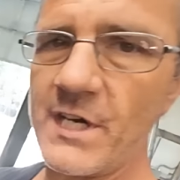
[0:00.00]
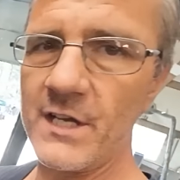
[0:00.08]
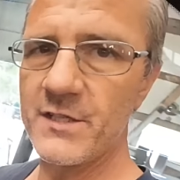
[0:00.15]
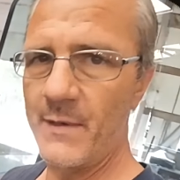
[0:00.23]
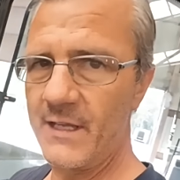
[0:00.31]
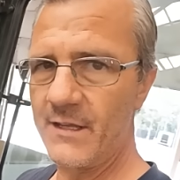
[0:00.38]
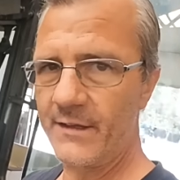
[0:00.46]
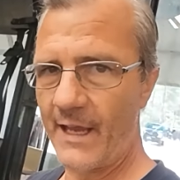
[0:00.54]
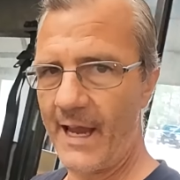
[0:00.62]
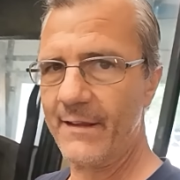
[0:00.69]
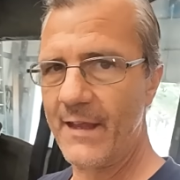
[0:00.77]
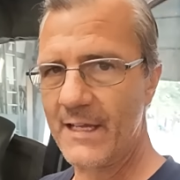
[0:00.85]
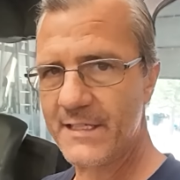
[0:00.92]
tells me that they
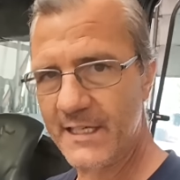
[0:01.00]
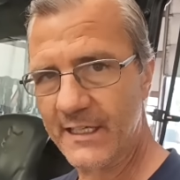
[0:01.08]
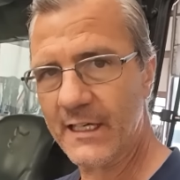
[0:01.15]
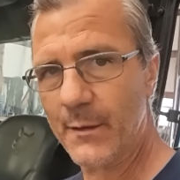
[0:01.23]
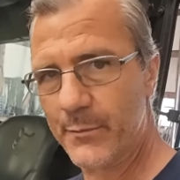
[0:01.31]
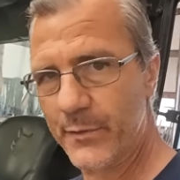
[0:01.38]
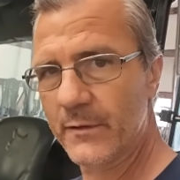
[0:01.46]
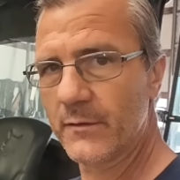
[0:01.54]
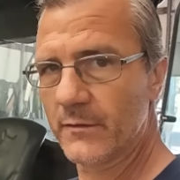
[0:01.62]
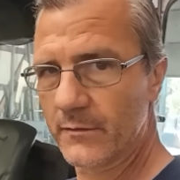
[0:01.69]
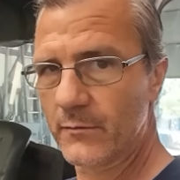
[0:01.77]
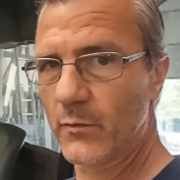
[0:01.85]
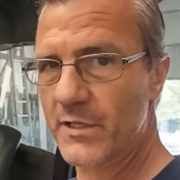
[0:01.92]
had that seat up
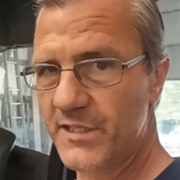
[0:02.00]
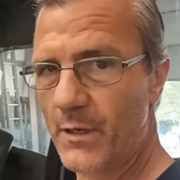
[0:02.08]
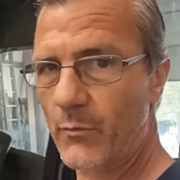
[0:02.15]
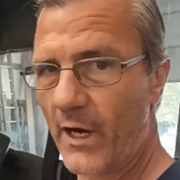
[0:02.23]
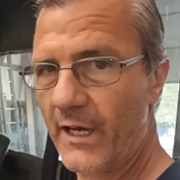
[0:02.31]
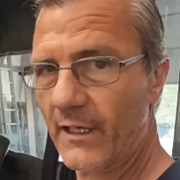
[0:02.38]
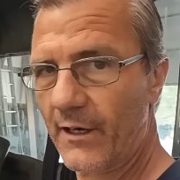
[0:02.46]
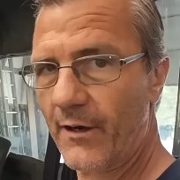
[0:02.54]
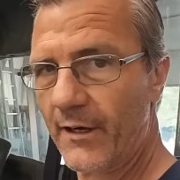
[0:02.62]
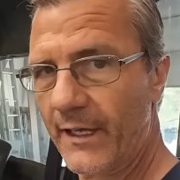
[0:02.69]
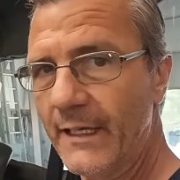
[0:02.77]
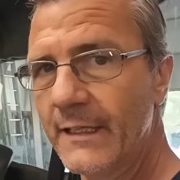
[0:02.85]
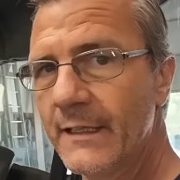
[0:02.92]
with some
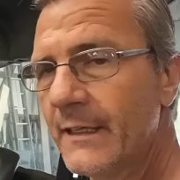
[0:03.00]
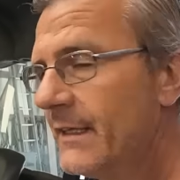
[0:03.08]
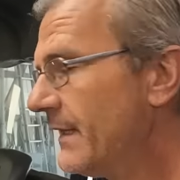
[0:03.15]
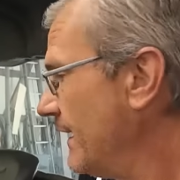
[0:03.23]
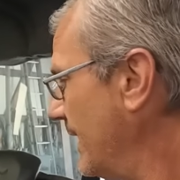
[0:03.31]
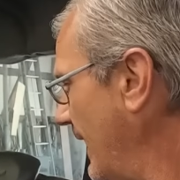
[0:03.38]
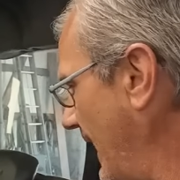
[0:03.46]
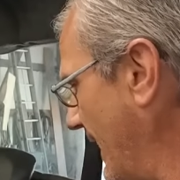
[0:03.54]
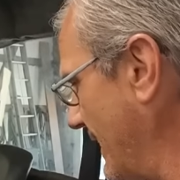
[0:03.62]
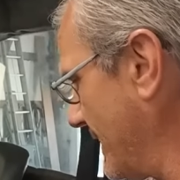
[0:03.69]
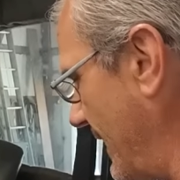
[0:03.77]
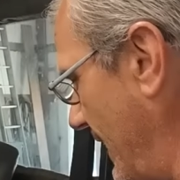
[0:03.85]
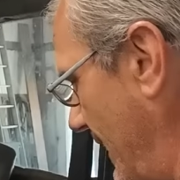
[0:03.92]
regularity.
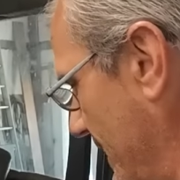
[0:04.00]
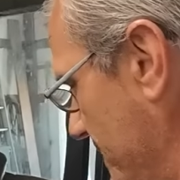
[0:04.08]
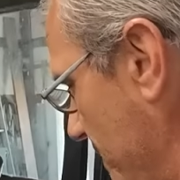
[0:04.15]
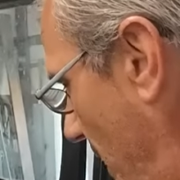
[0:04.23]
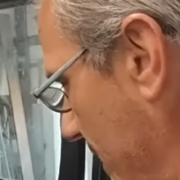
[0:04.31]
And so